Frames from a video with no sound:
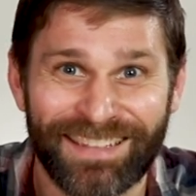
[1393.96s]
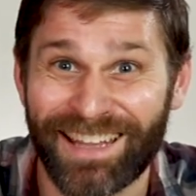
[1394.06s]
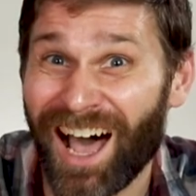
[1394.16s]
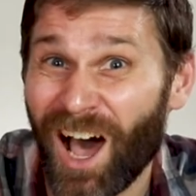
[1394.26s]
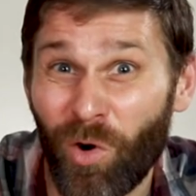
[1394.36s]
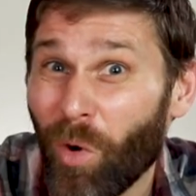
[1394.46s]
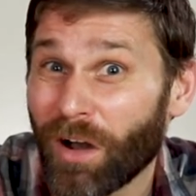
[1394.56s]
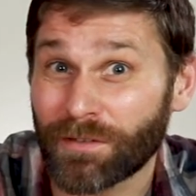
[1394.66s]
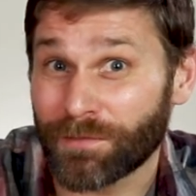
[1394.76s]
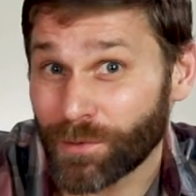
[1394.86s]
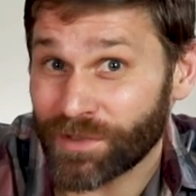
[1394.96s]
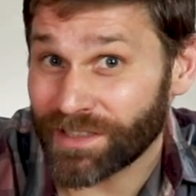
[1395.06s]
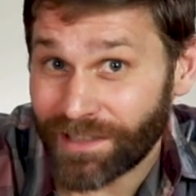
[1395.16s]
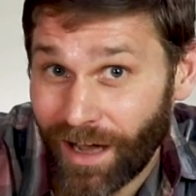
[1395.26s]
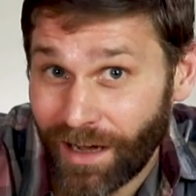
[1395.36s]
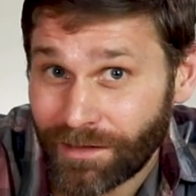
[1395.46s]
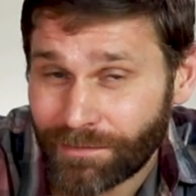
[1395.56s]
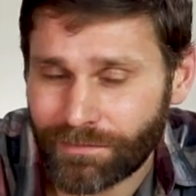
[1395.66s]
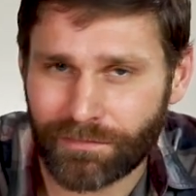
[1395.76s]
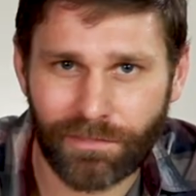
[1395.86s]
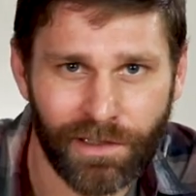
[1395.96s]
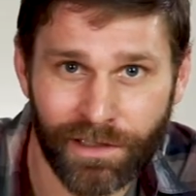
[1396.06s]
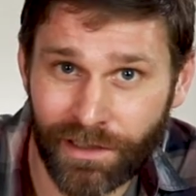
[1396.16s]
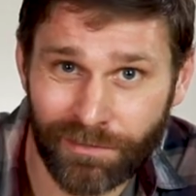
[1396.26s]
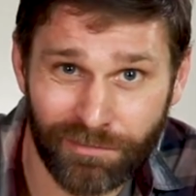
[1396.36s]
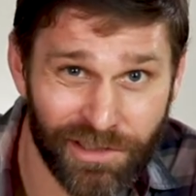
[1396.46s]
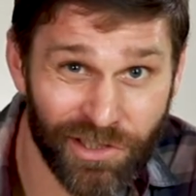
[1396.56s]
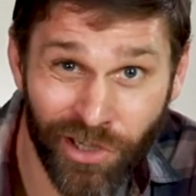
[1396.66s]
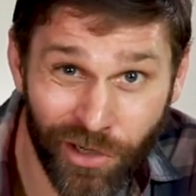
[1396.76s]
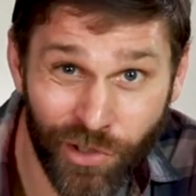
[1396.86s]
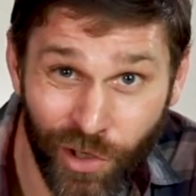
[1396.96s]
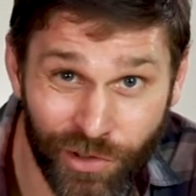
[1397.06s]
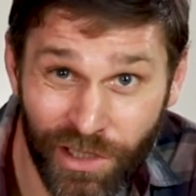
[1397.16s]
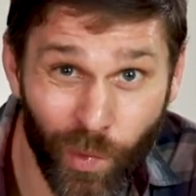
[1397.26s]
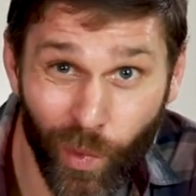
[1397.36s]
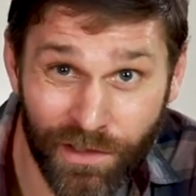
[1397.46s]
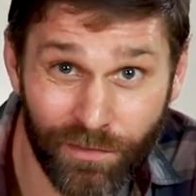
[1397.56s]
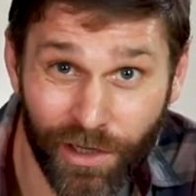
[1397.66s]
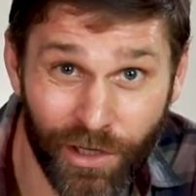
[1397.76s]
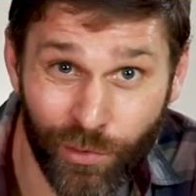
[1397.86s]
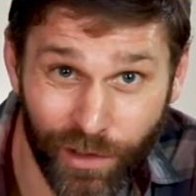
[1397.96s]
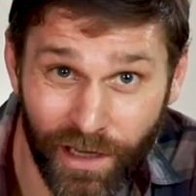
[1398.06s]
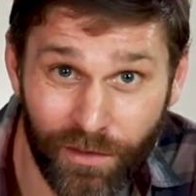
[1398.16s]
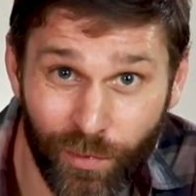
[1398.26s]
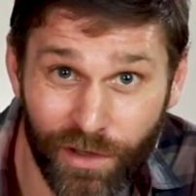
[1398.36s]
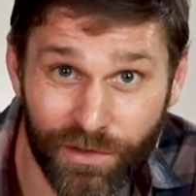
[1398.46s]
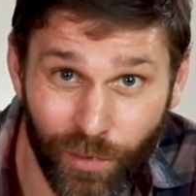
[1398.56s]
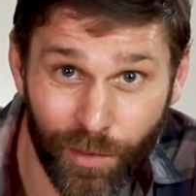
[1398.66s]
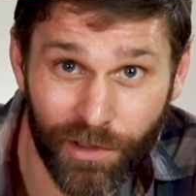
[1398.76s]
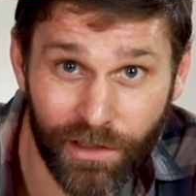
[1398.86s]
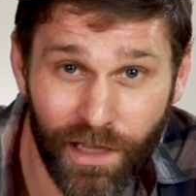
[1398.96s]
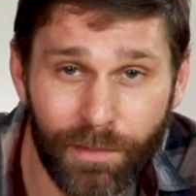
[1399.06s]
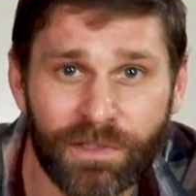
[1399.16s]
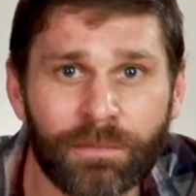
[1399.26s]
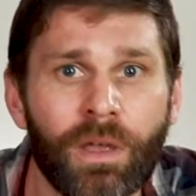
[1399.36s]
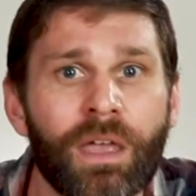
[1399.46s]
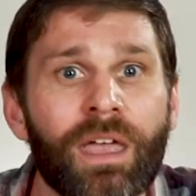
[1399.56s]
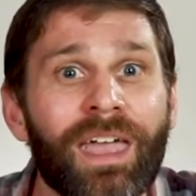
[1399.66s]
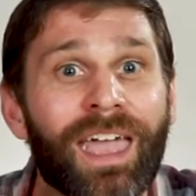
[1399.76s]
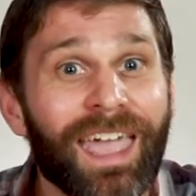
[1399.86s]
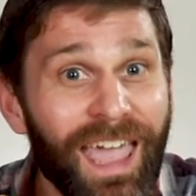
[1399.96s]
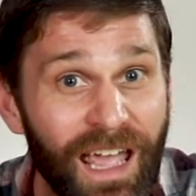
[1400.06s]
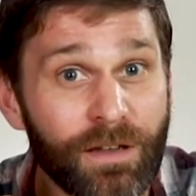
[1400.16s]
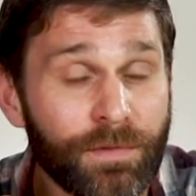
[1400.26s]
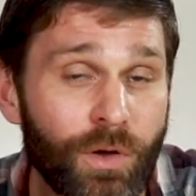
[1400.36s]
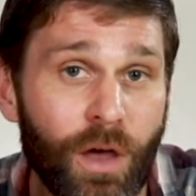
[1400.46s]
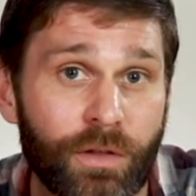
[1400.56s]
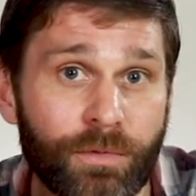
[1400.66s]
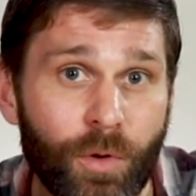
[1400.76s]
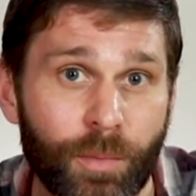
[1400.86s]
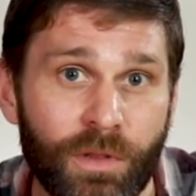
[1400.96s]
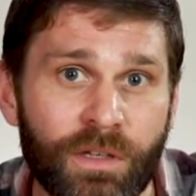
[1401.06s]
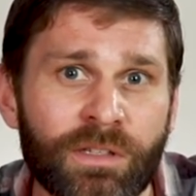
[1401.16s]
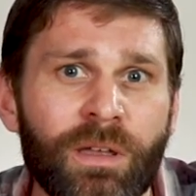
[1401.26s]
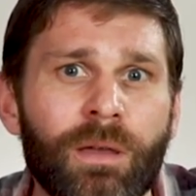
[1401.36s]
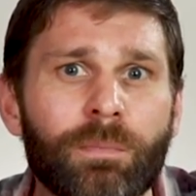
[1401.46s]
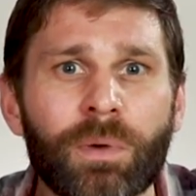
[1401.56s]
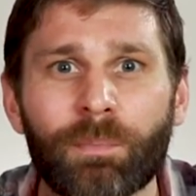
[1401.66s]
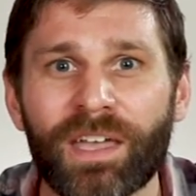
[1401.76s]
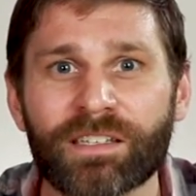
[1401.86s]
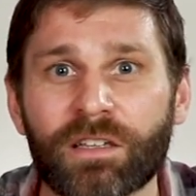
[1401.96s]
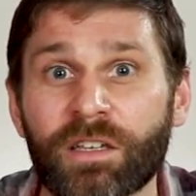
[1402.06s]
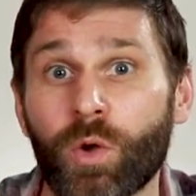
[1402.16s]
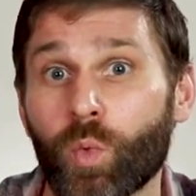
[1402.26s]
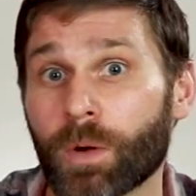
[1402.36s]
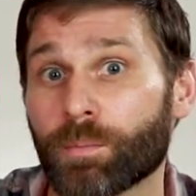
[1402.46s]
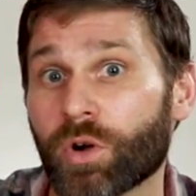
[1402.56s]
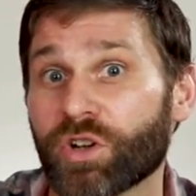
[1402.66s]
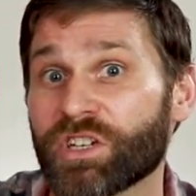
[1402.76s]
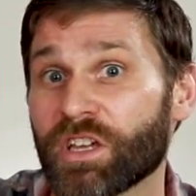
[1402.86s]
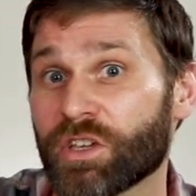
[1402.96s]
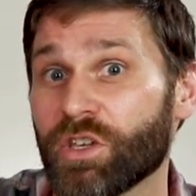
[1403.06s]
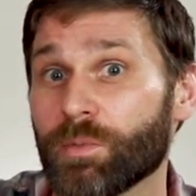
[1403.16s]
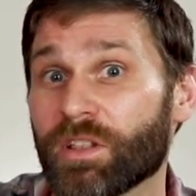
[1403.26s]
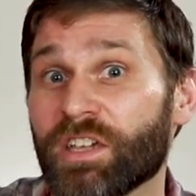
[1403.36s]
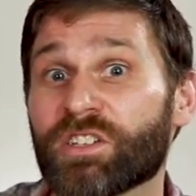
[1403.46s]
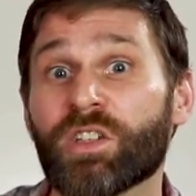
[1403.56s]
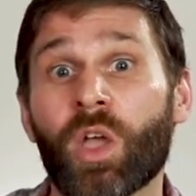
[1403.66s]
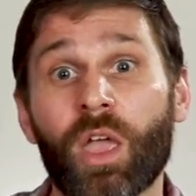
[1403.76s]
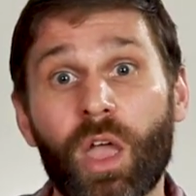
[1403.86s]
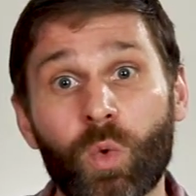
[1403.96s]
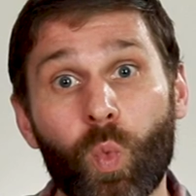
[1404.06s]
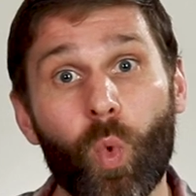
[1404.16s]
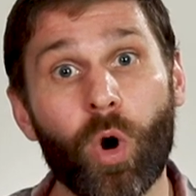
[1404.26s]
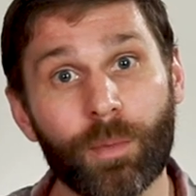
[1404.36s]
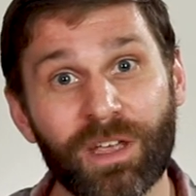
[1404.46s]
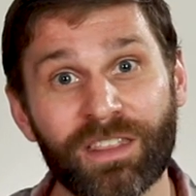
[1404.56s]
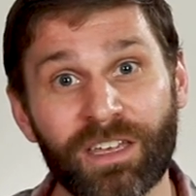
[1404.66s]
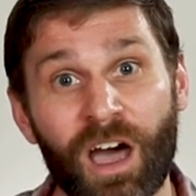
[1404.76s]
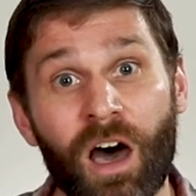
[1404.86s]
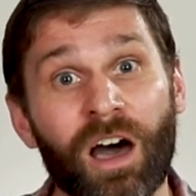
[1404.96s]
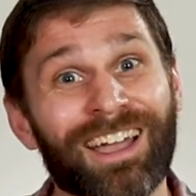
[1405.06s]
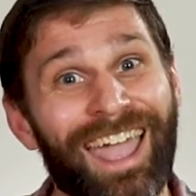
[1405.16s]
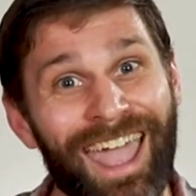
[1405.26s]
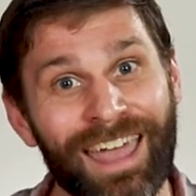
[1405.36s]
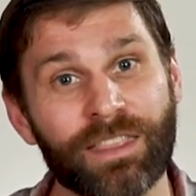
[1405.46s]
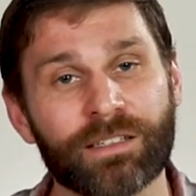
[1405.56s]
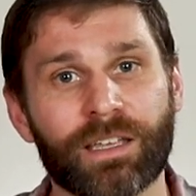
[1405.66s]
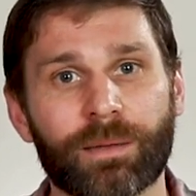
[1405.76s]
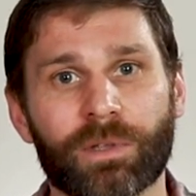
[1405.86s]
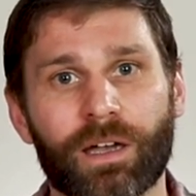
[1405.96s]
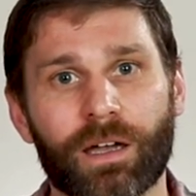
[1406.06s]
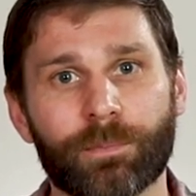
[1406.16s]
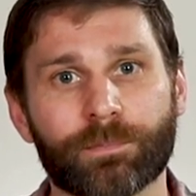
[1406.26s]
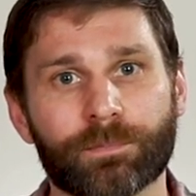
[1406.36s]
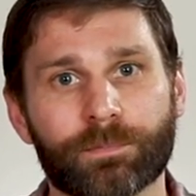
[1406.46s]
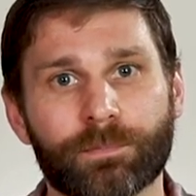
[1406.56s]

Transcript: Da Huang Fuzi Tang. Again, Zhang Zhongjing wasn't very creative with his formula names. And a few other formulas. But basically, we're purging accumulation and warming the yang at the same time.